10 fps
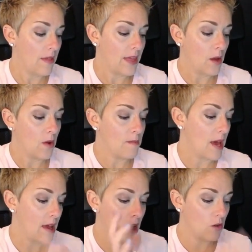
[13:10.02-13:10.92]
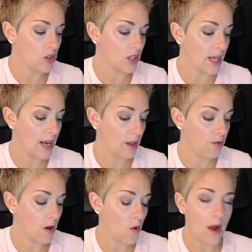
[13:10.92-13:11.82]
think we may all just kind of
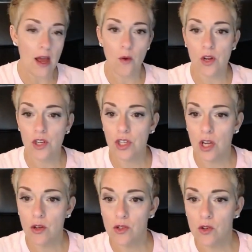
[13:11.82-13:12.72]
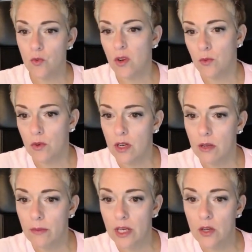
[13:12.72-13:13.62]
throw out what shows or what we're going
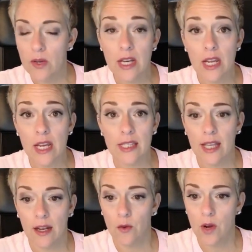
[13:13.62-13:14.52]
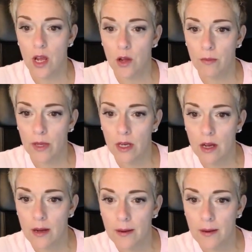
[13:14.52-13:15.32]
to be doing next. I don't know, but,